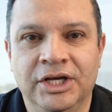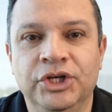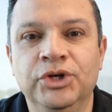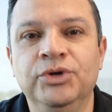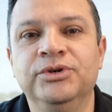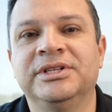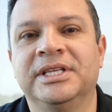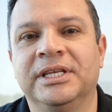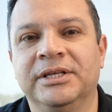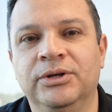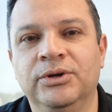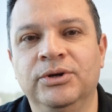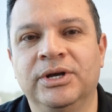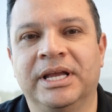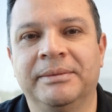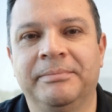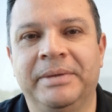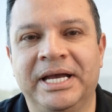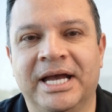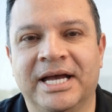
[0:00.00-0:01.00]
You
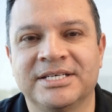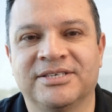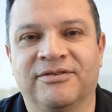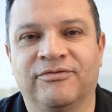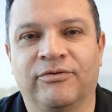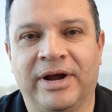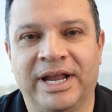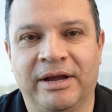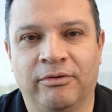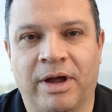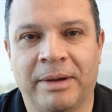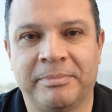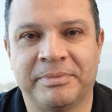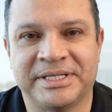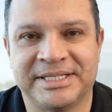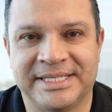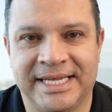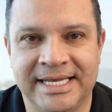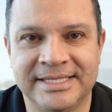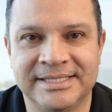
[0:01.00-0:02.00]
salute it because of what it
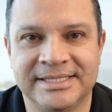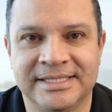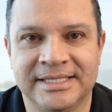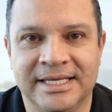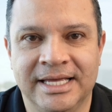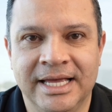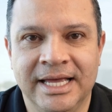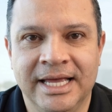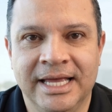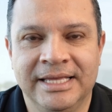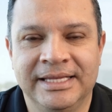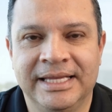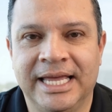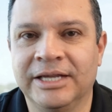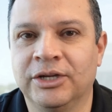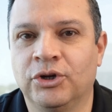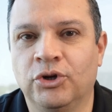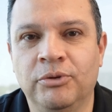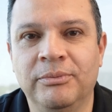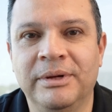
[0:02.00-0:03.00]
represents,
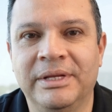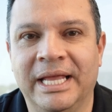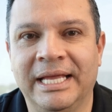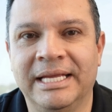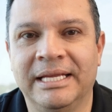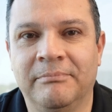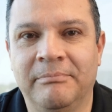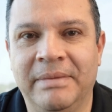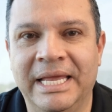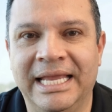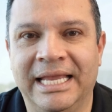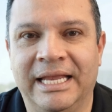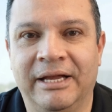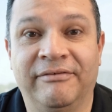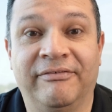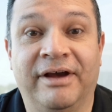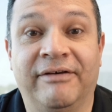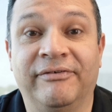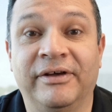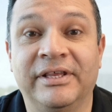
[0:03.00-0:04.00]
the accumulated
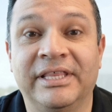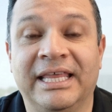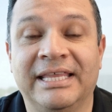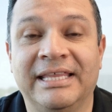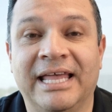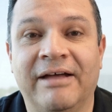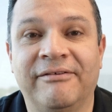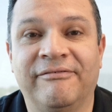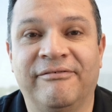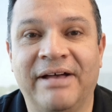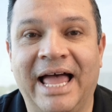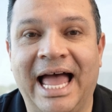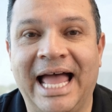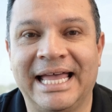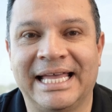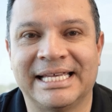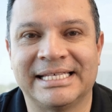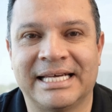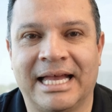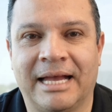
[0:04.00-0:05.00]
meaning of everything that
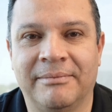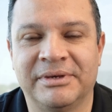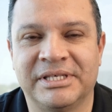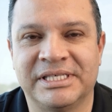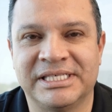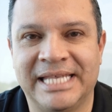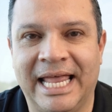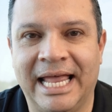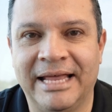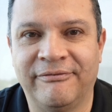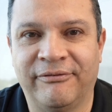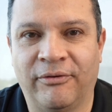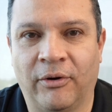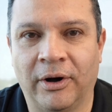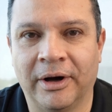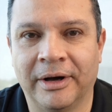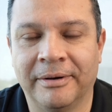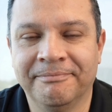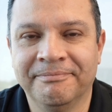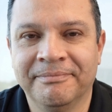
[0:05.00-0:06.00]
flag has come to stand
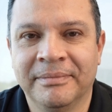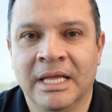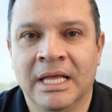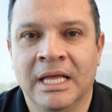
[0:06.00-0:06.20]
for.